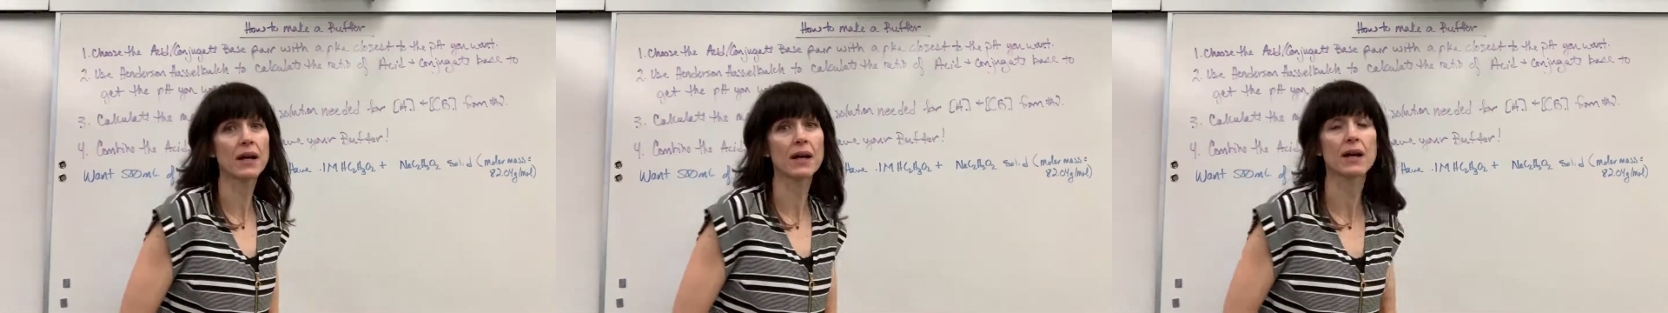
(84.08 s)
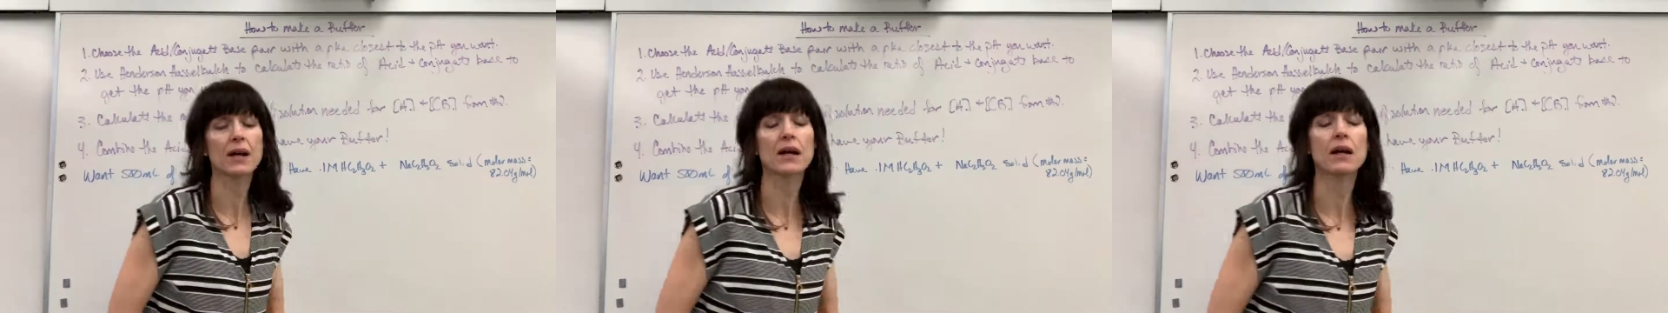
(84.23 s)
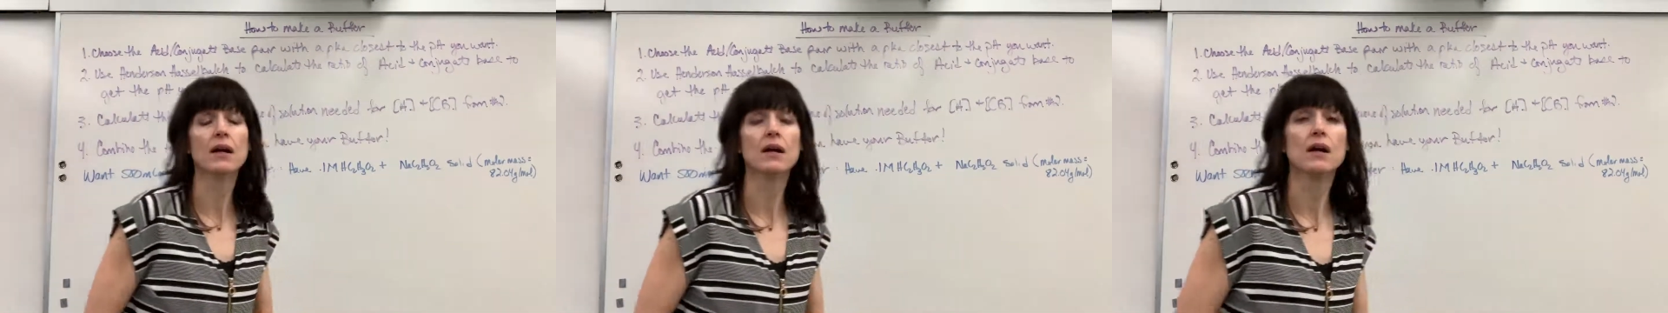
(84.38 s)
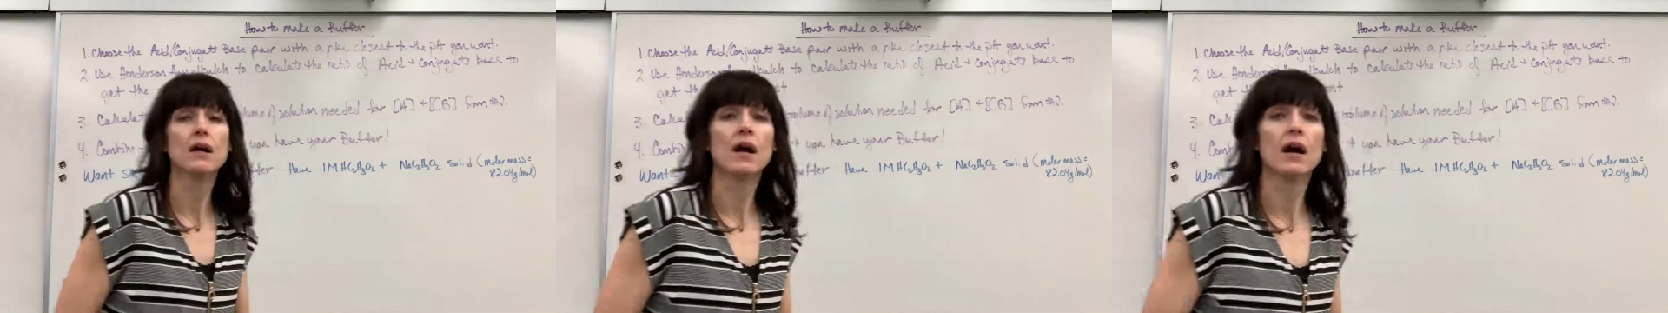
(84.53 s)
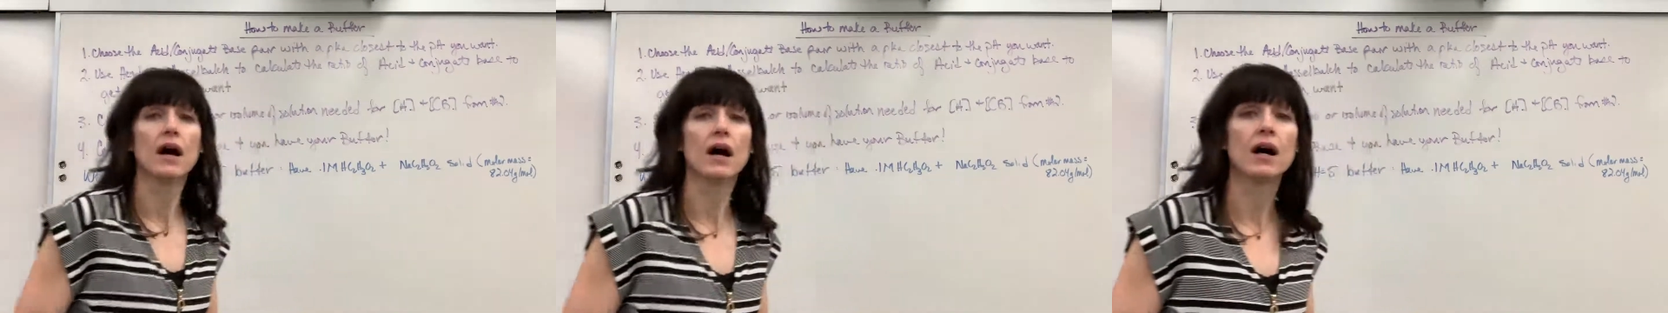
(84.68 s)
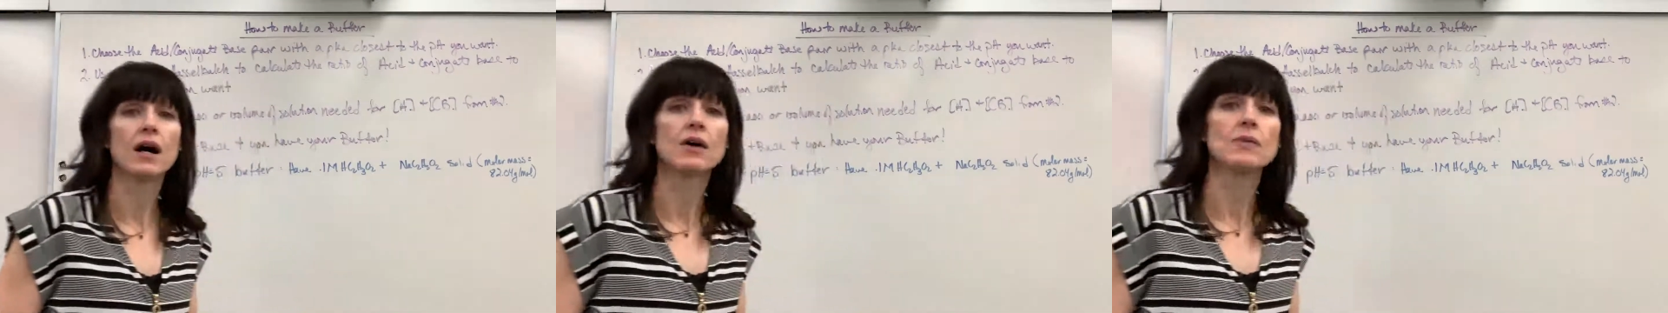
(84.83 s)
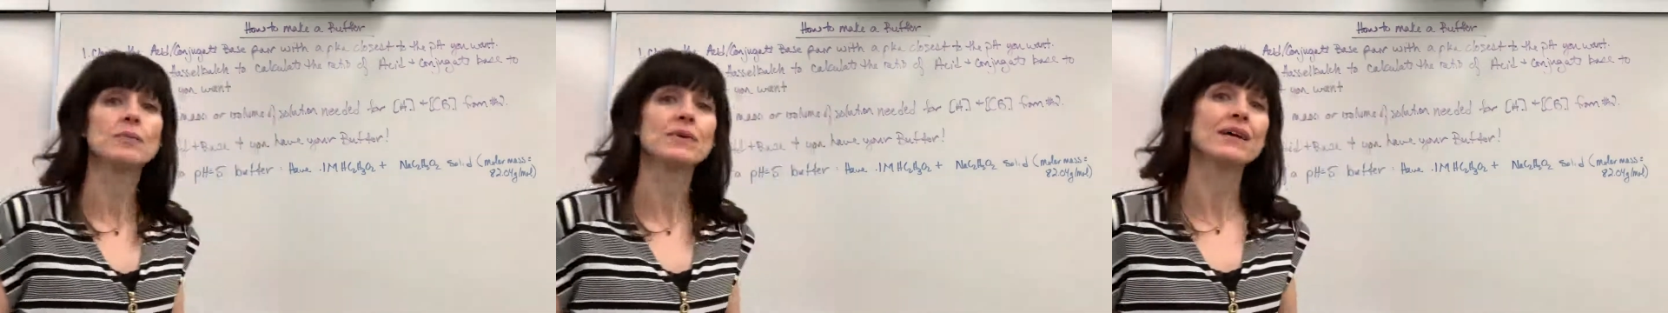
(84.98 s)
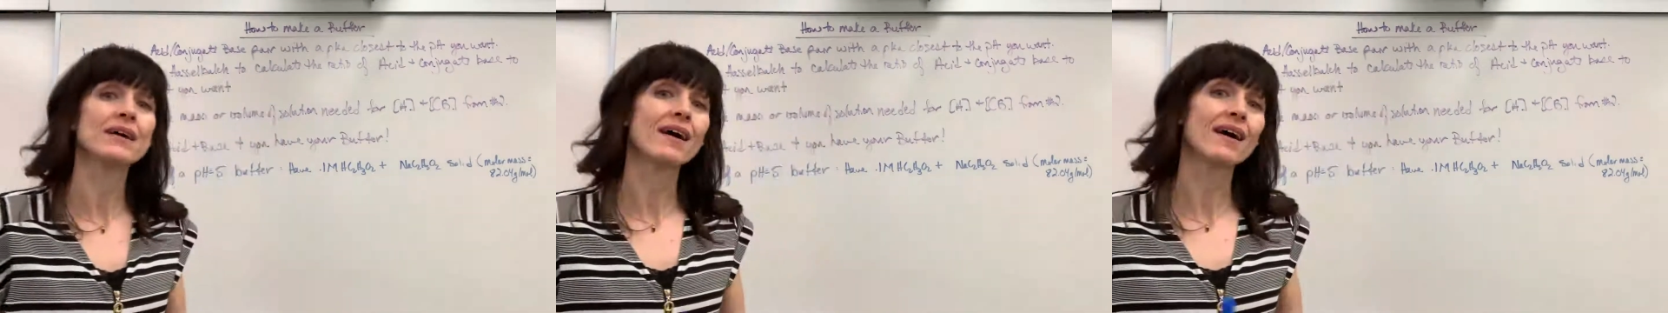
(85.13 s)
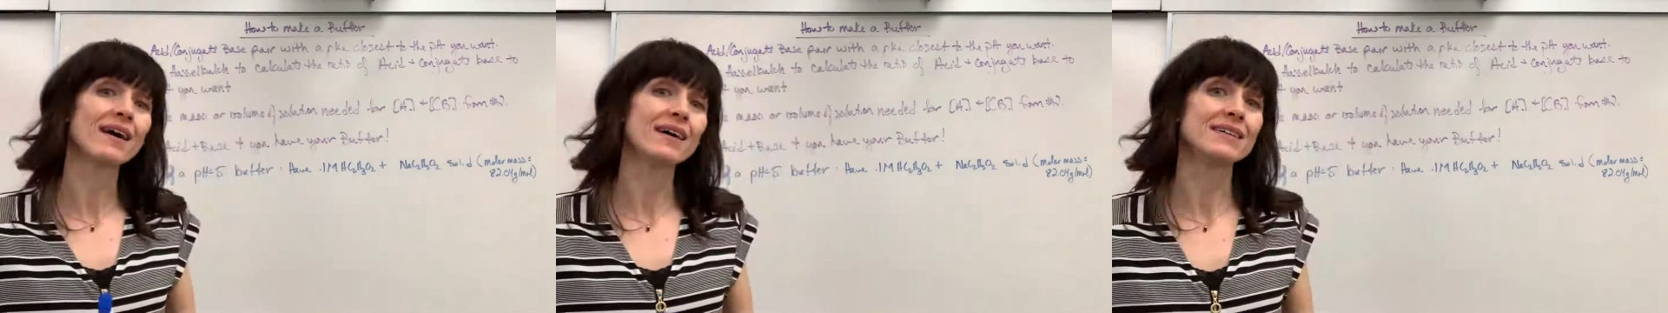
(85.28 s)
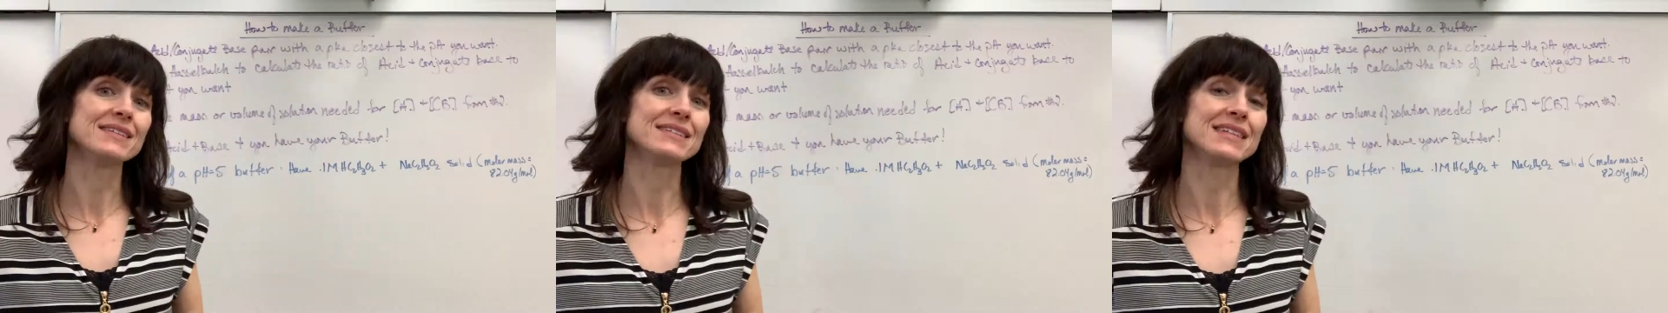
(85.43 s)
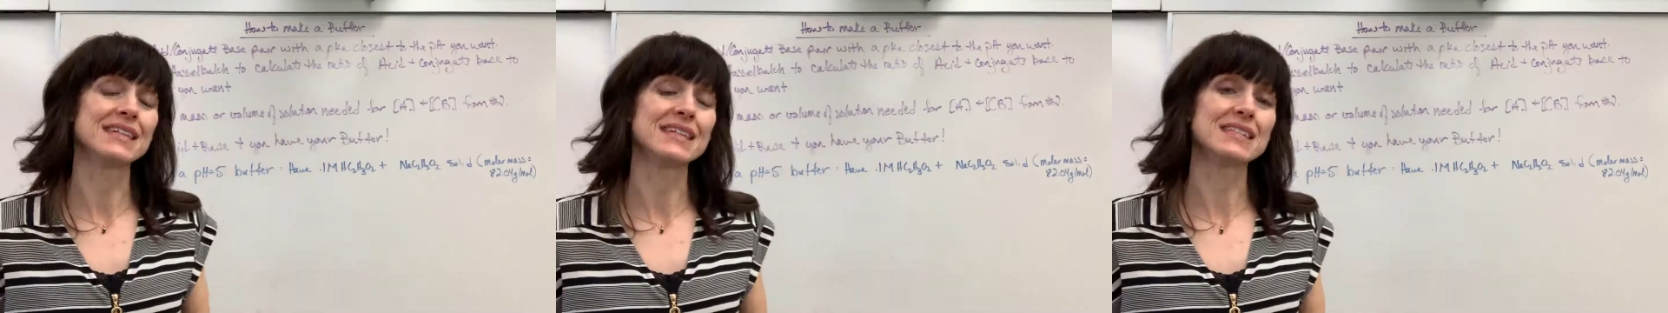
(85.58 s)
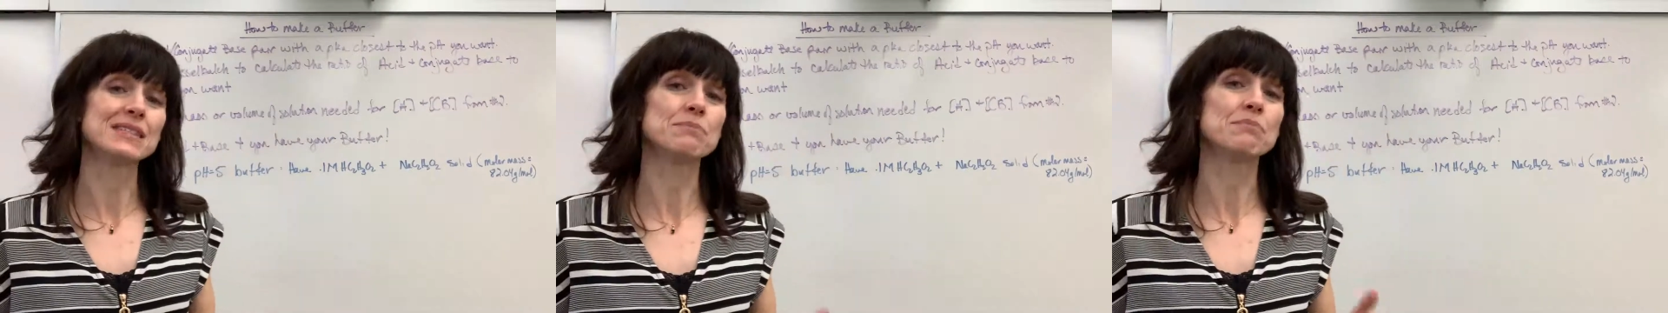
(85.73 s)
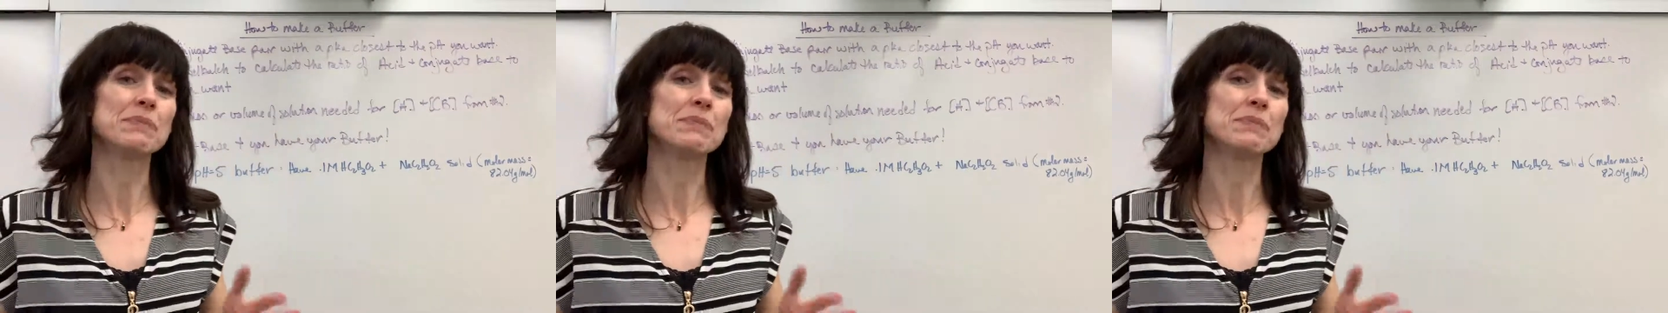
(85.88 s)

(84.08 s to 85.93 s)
pair uh, because its